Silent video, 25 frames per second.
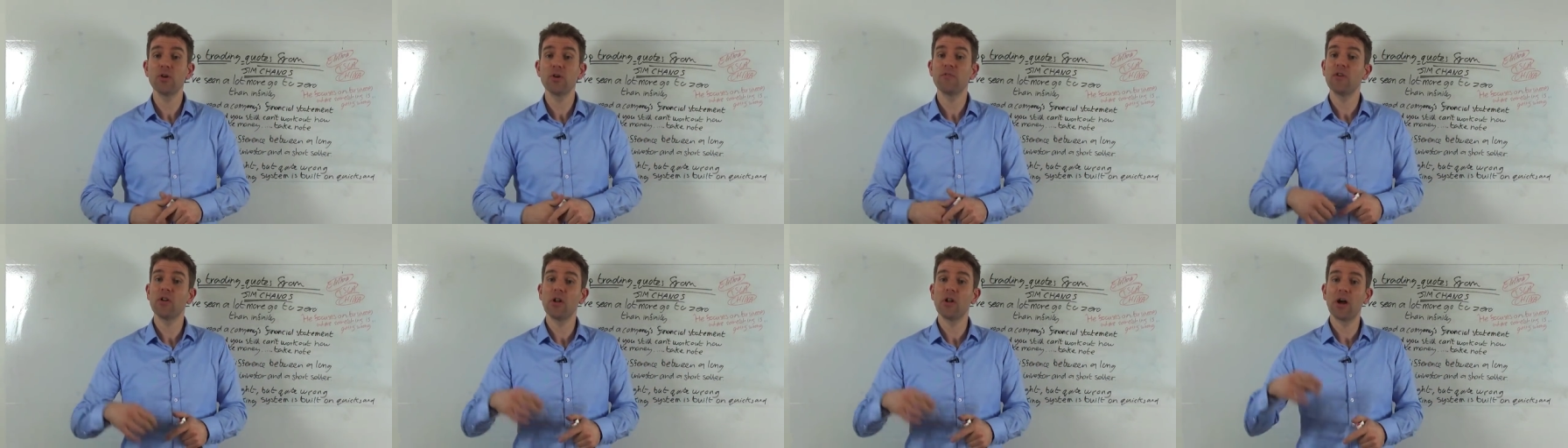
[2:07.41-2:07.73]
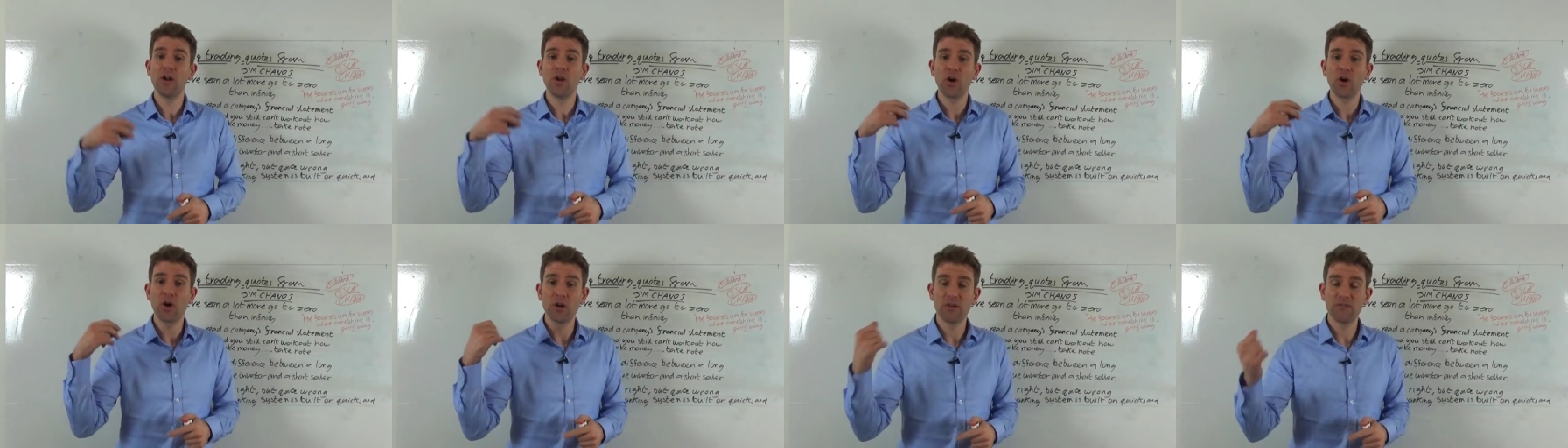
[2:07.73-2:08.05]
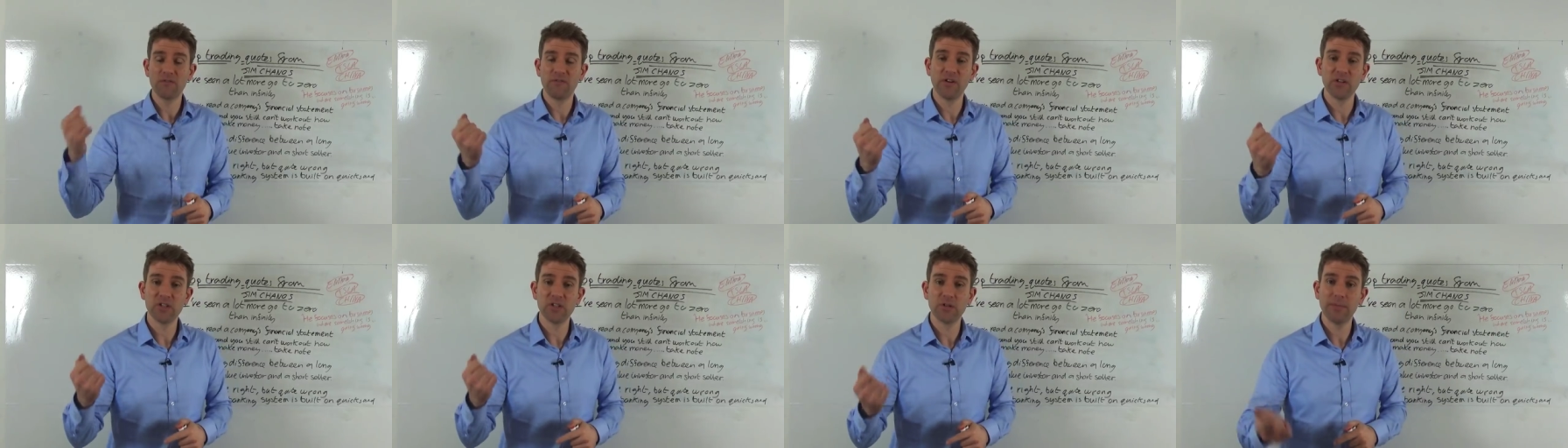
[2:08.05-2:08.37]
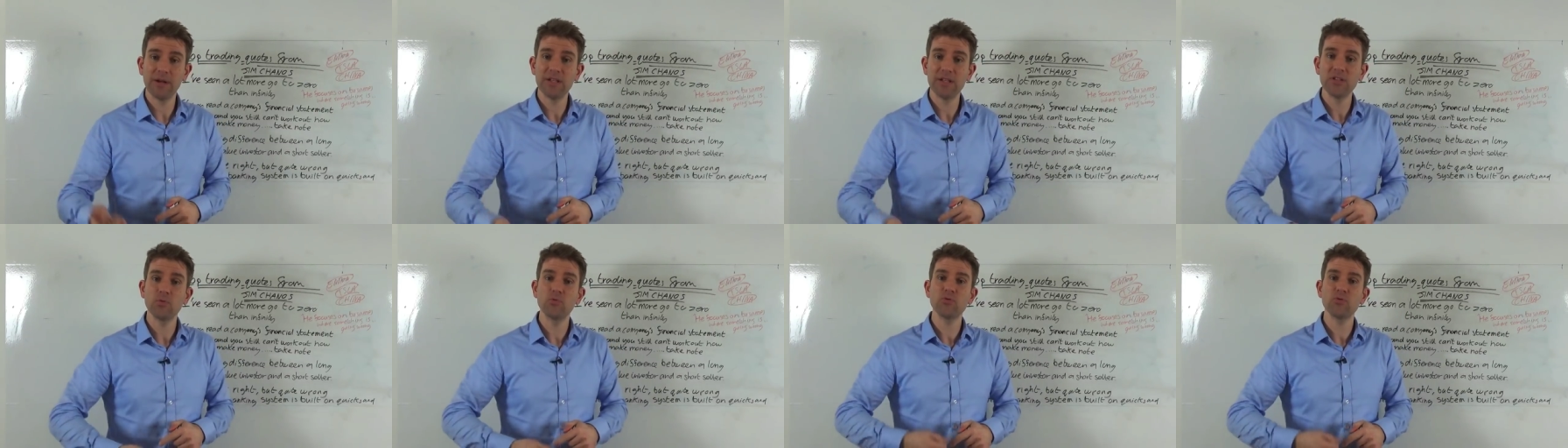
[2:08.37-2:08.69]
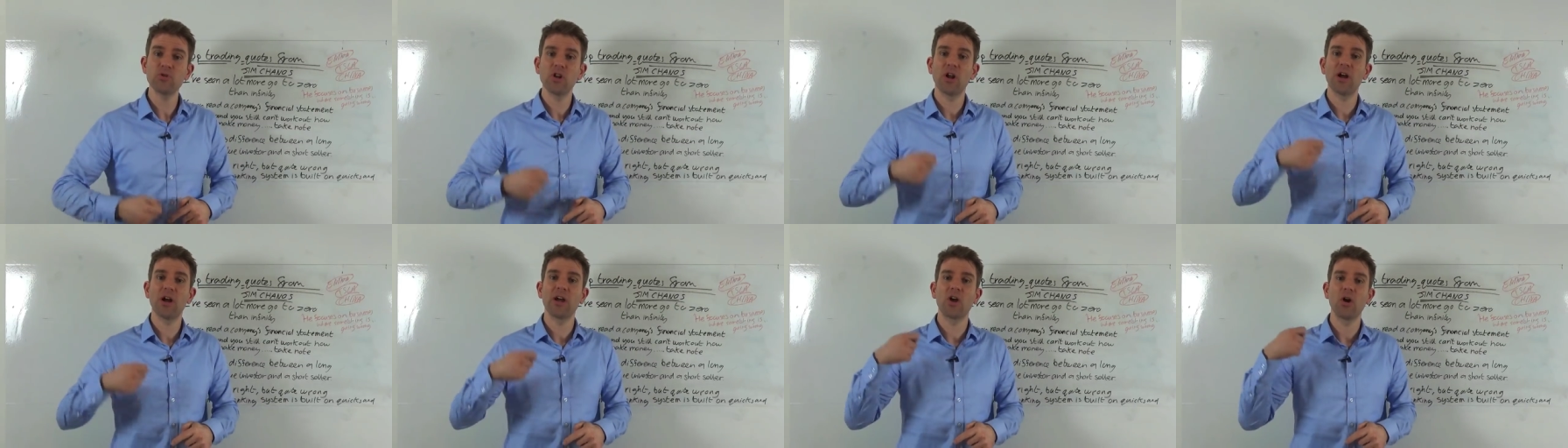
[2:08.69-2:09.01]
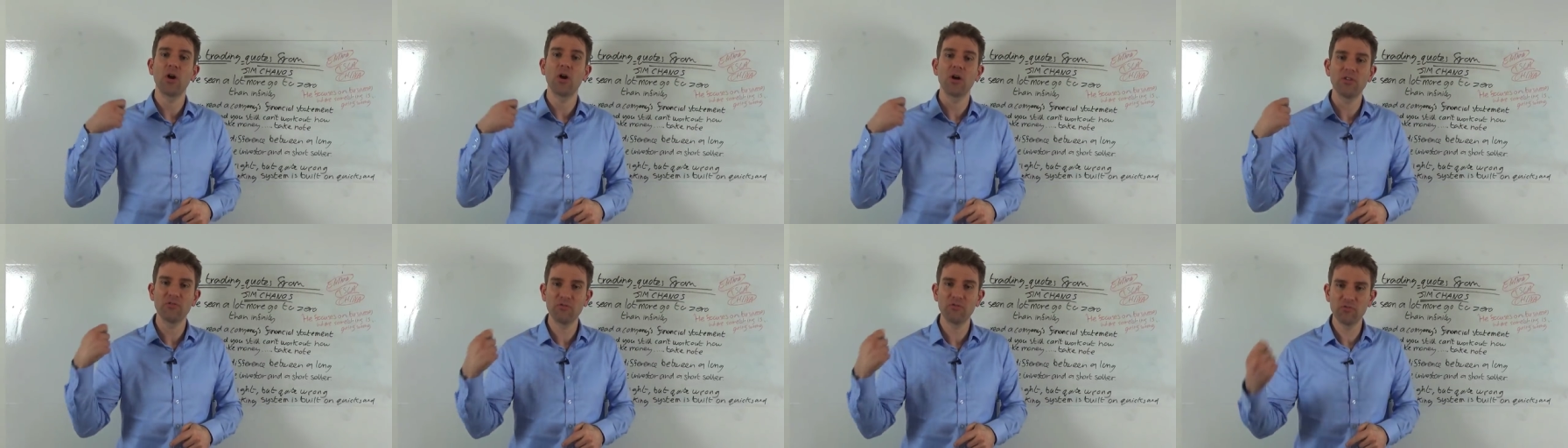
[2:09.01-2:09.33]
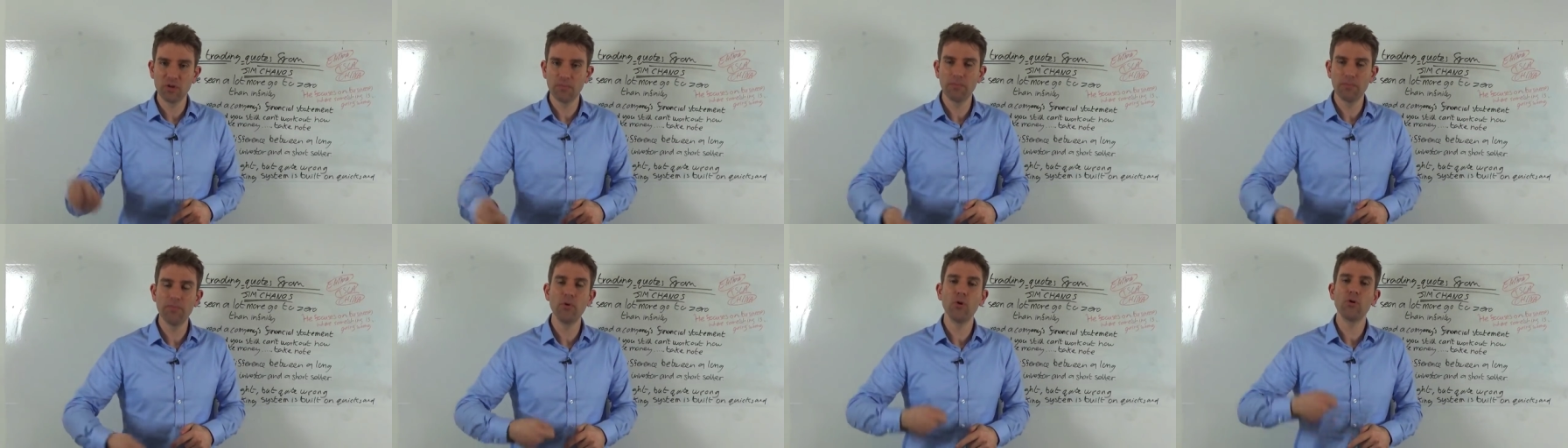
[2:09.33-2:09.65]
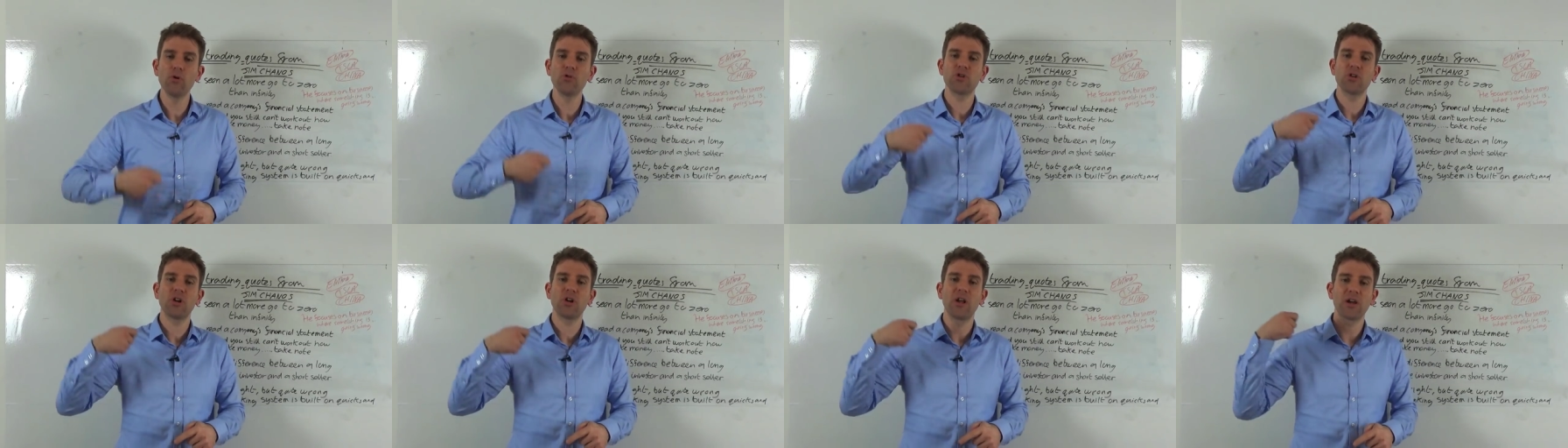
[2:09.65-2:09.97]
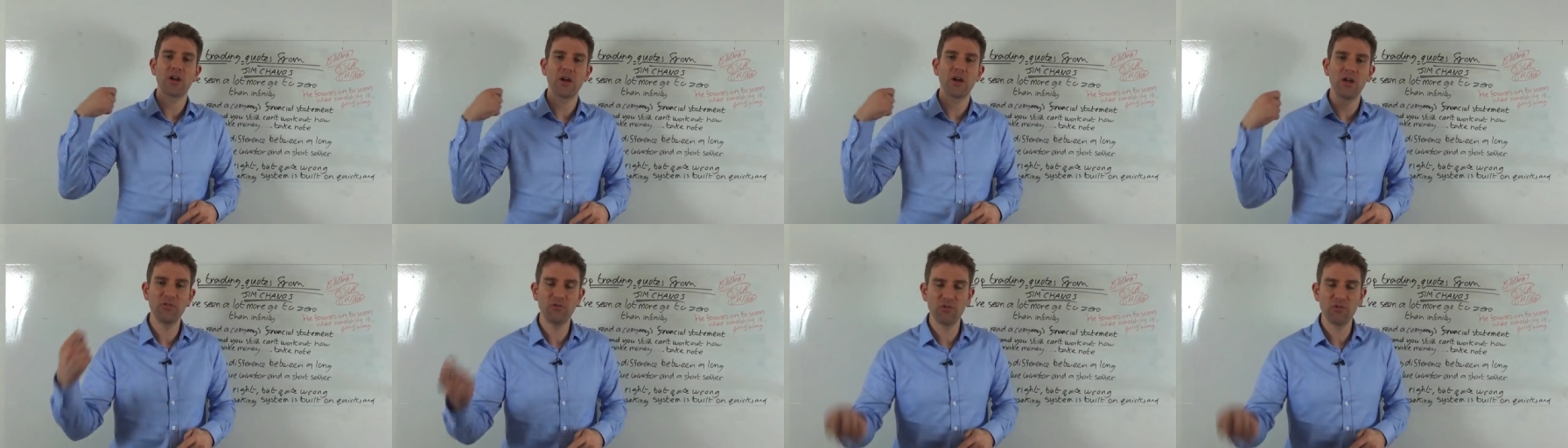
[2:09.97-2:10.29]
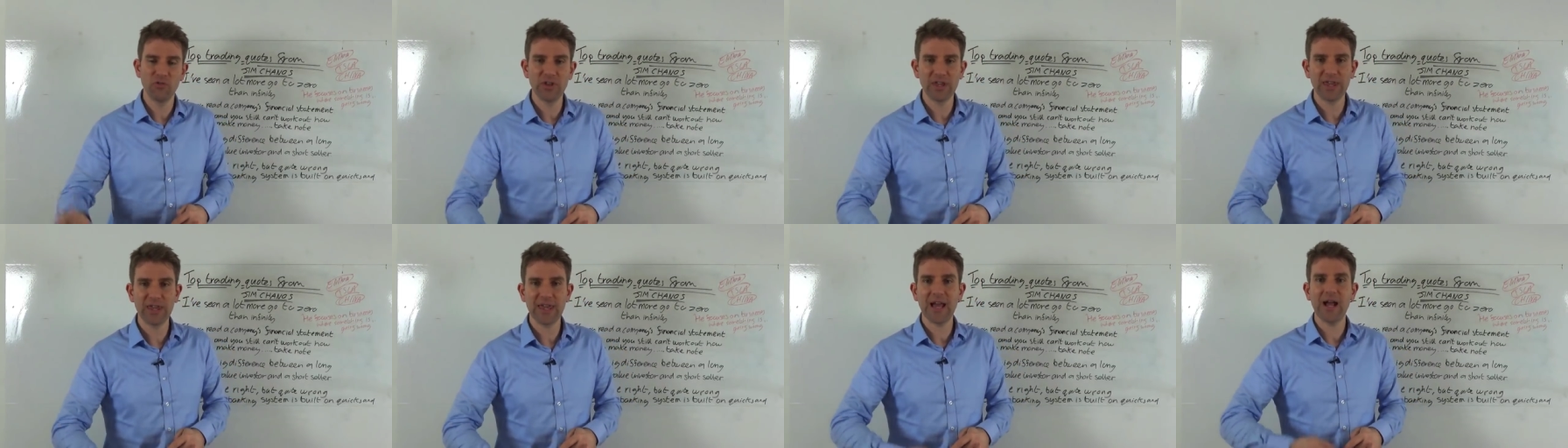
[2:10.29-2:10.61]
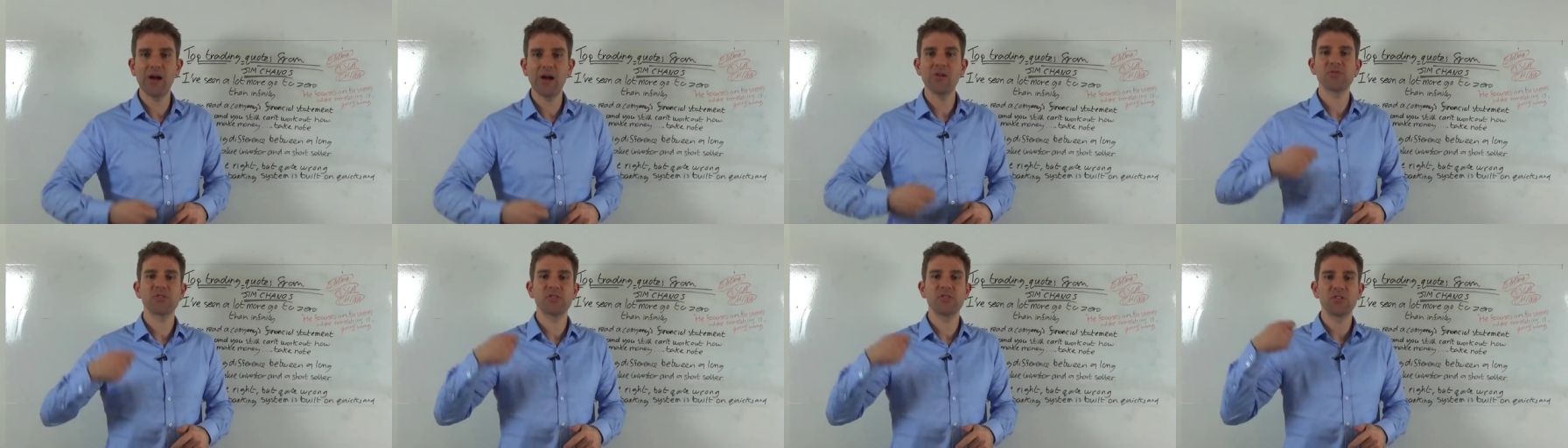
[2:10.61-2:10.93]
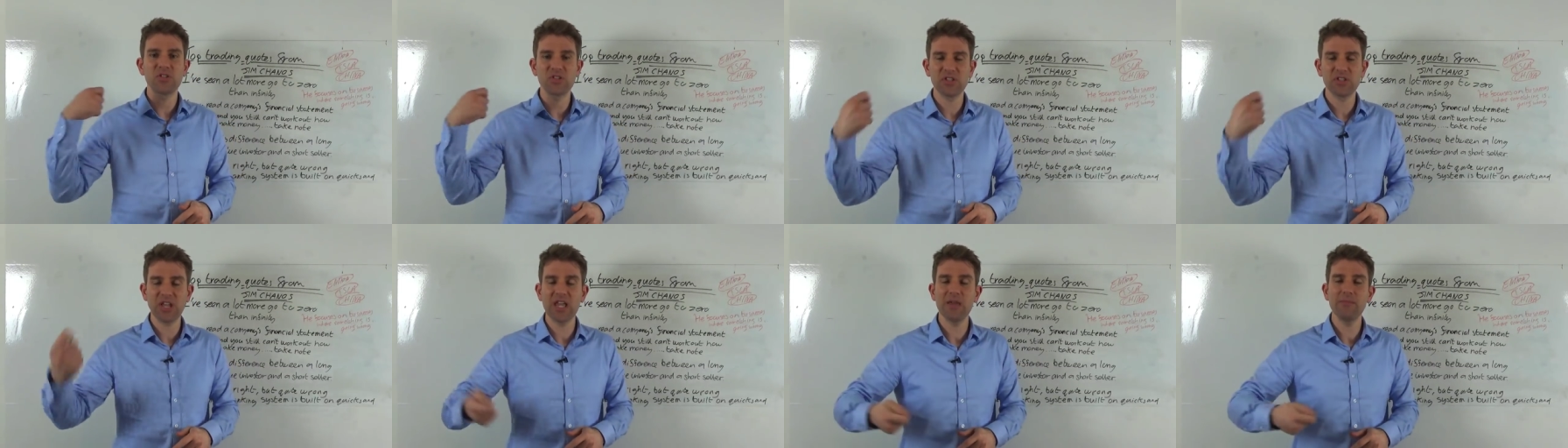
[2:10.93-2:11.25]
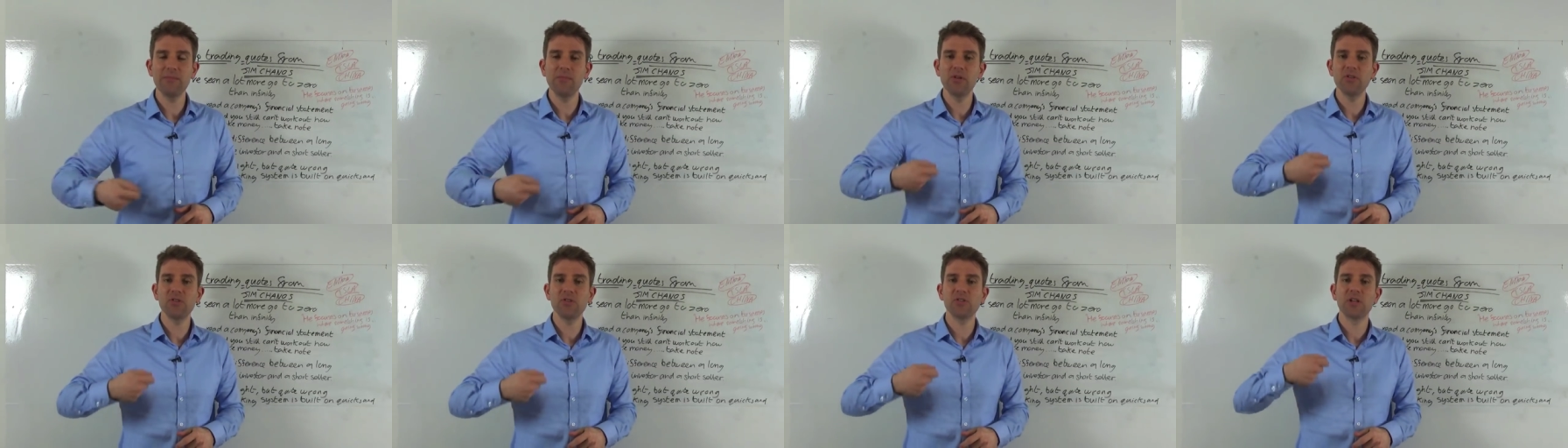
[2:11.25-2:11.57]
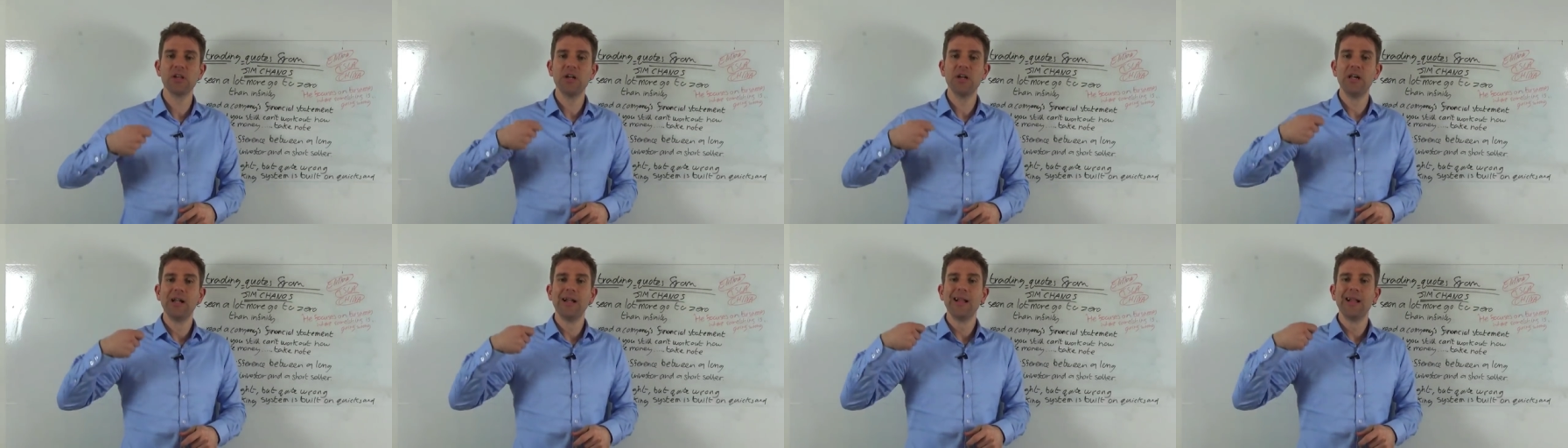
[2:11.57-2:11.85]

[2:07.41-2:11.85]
If you like looking at fundamentals, you like going through the books, you like going through the accounts, the statements,